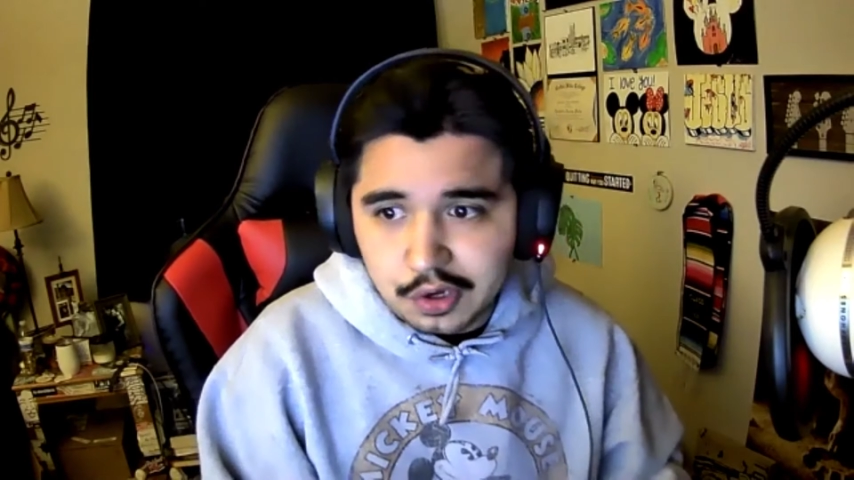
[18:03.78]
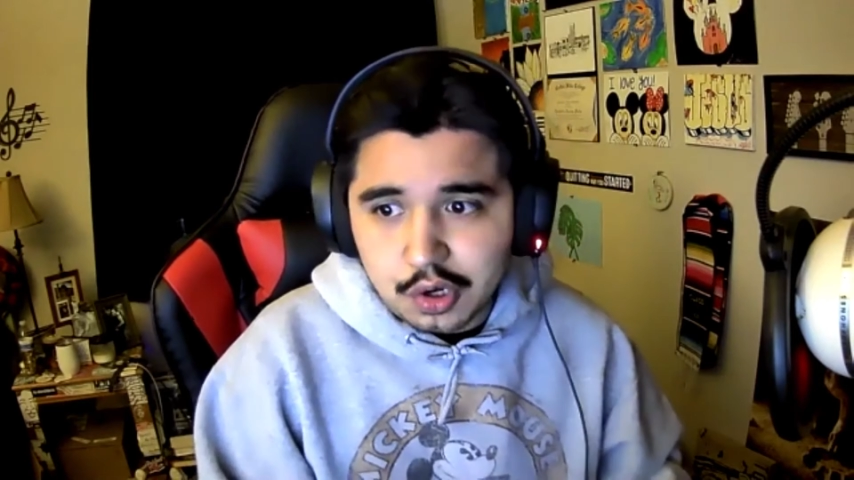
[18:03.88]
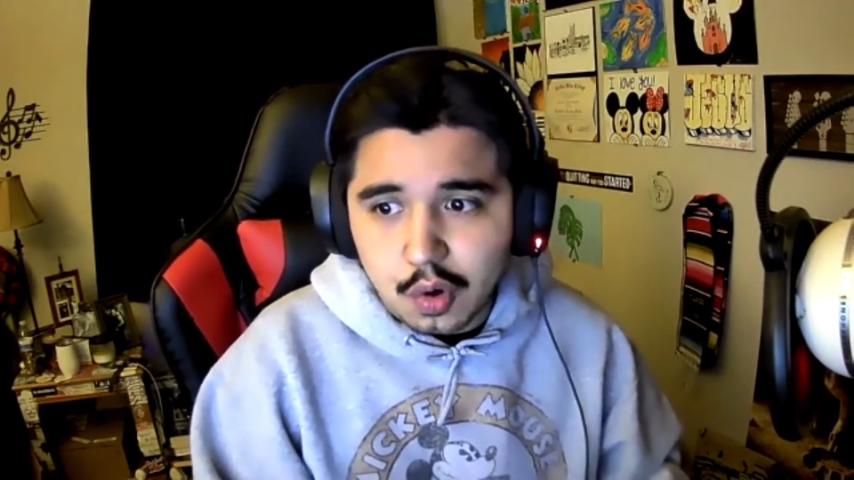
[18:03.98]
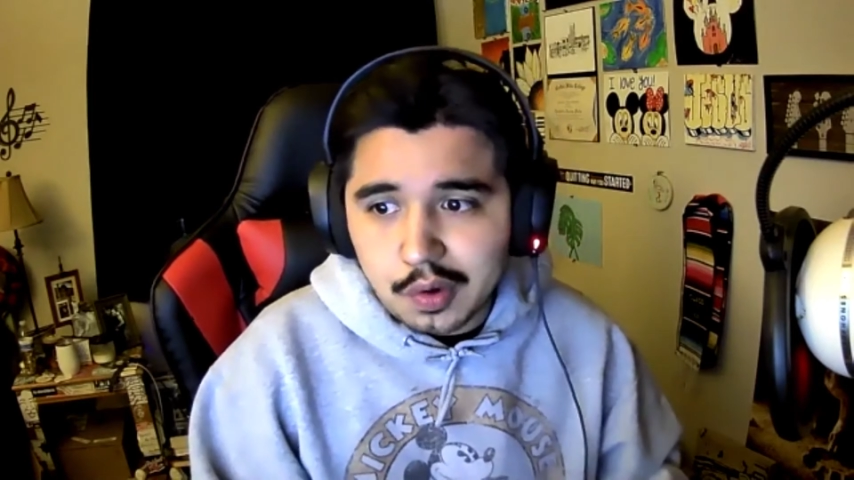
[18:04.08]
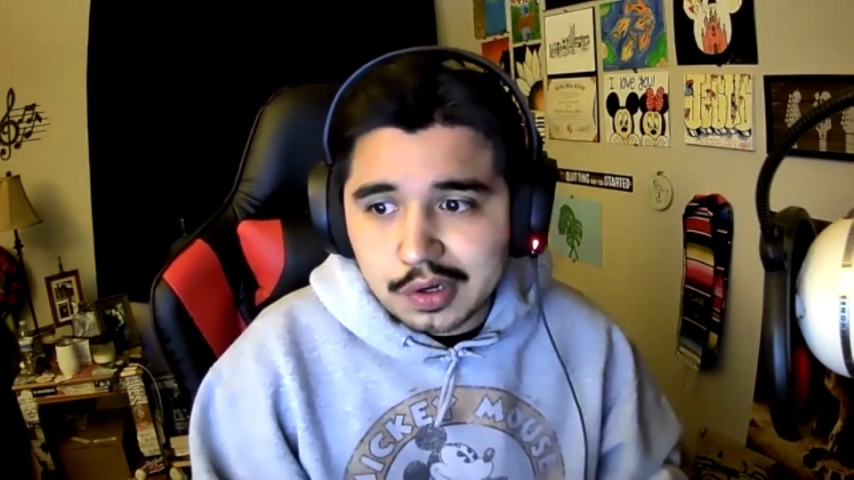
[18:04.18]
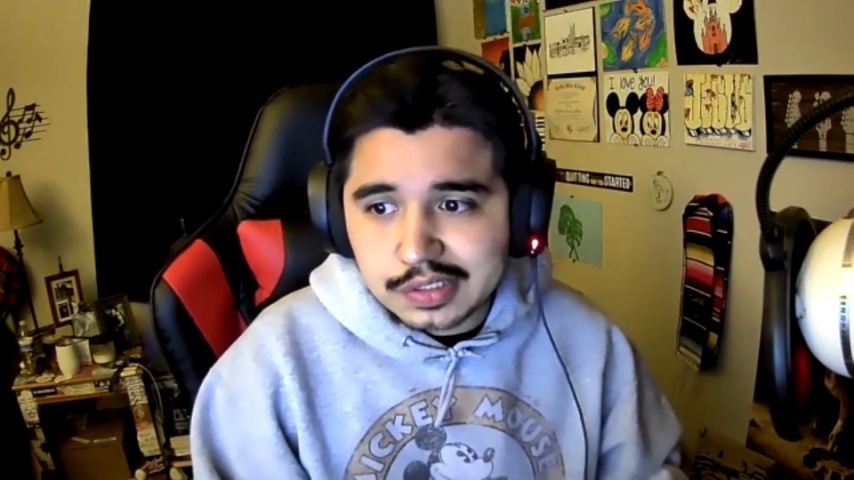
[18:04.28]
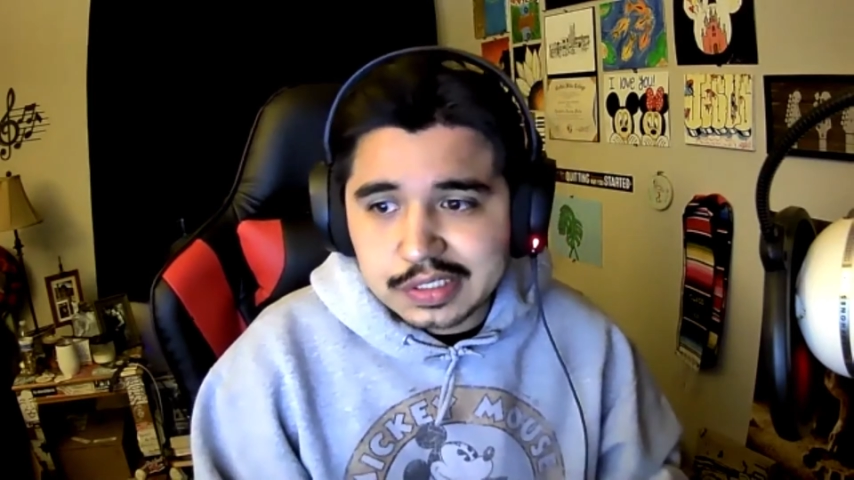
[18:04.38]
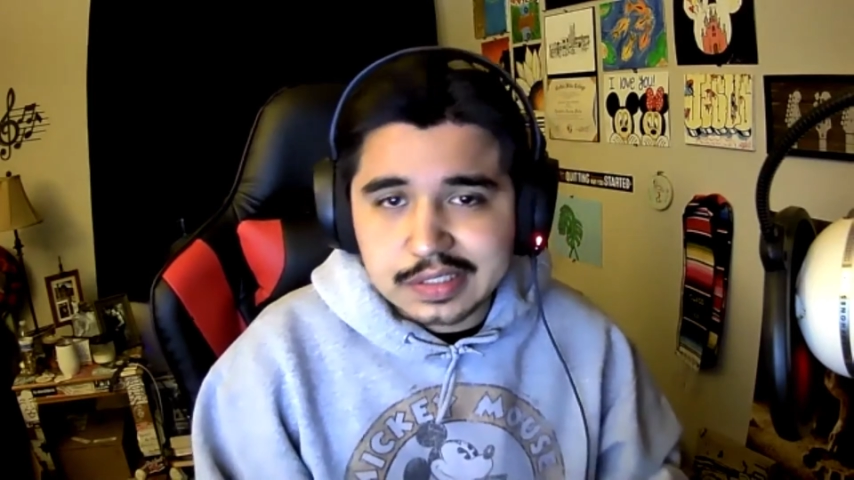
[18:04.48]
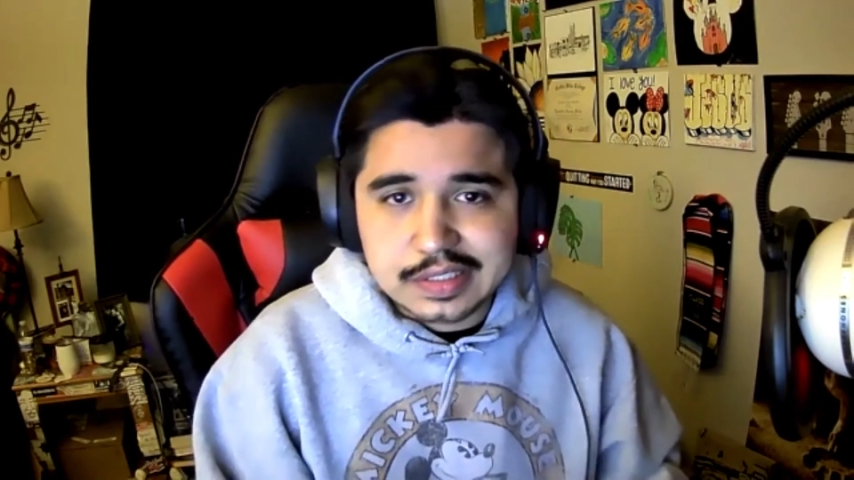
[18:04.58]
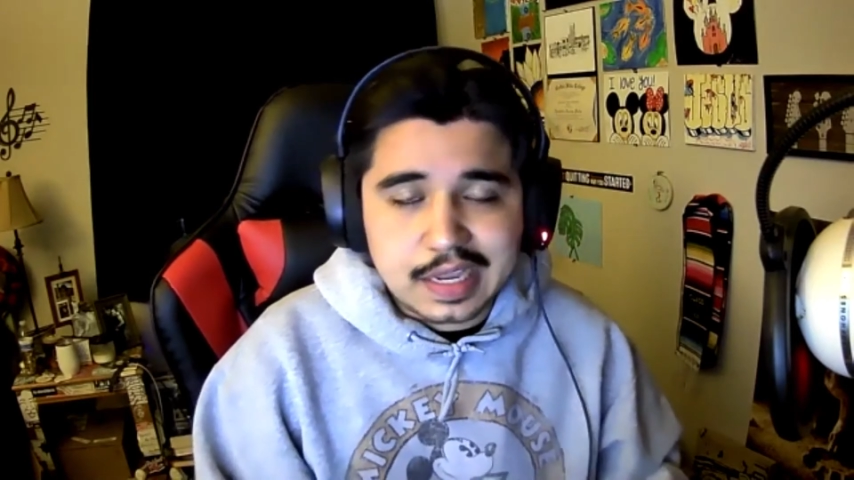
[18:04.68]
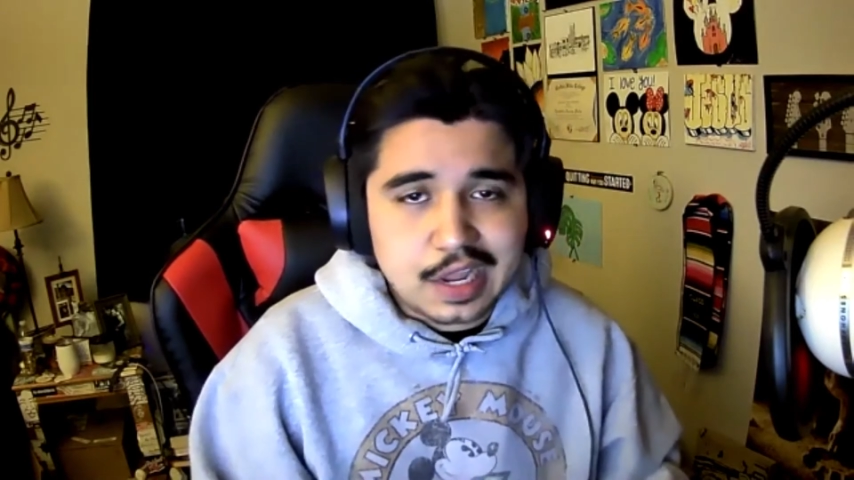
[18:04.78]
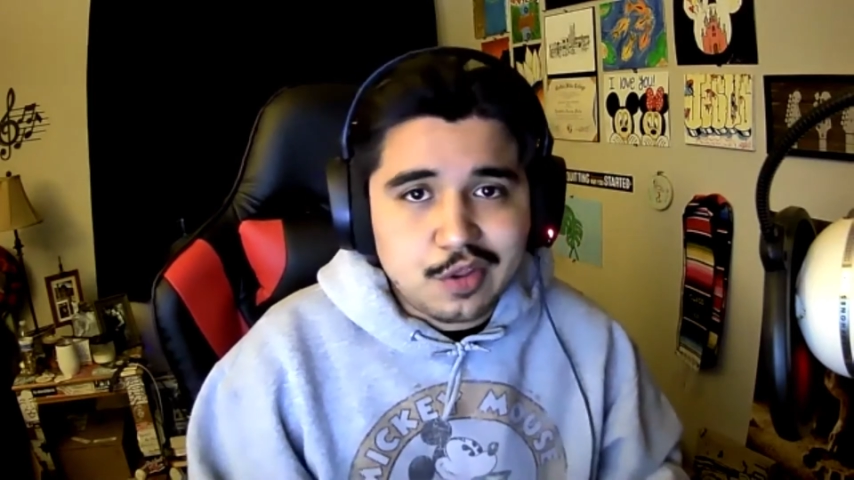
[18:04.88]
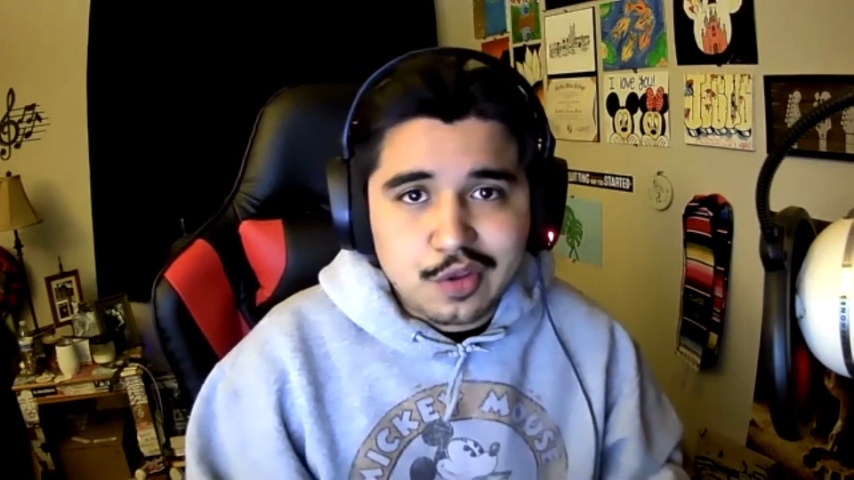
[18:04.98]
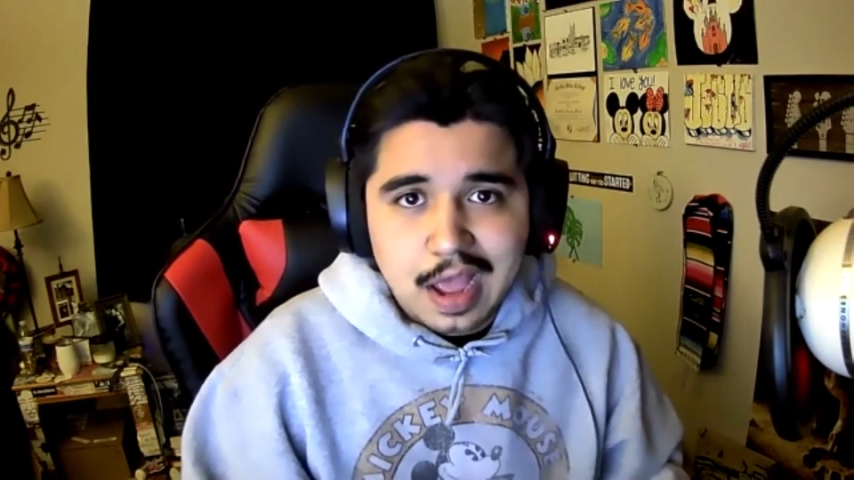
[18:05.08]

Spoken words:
coworkers gets sick, and you